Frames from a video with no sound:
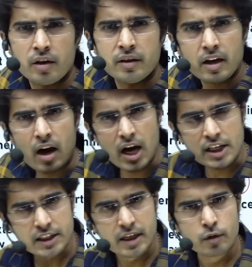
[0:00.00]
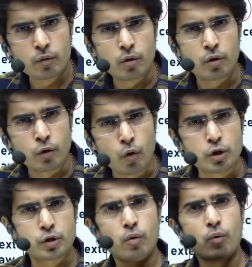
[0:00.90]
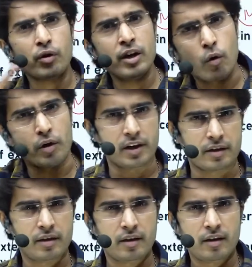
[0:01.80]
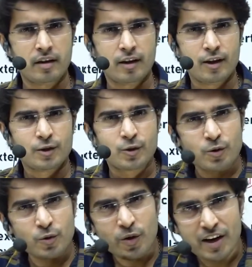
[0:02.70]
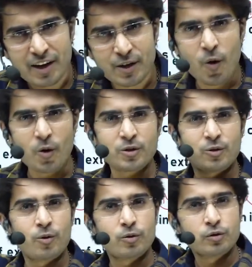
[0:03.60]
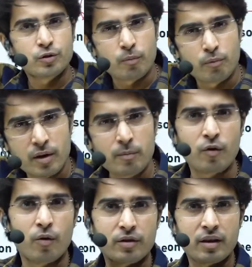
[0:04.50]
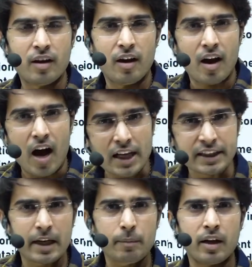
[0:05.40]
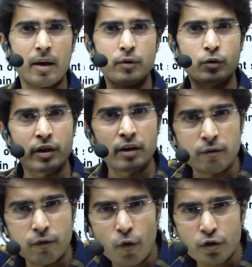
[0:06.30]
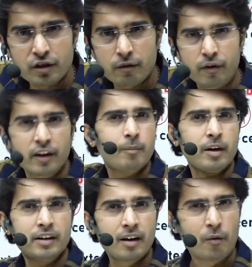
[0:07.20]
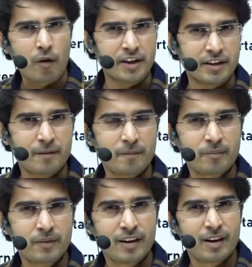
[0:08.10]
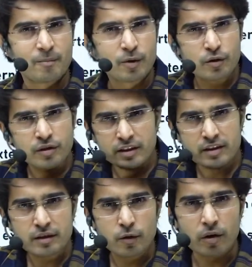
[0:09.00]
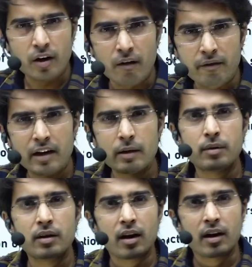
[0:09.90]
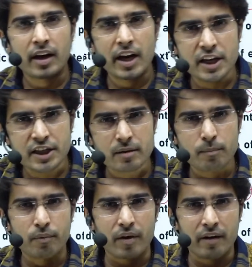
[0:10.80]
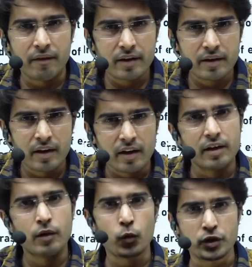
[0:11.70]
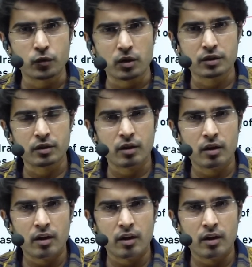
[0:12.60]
They are asking you not to relocate. So you cannot go to Supreme Court asking them to enforce the fundamental right because this is not available against private individuals.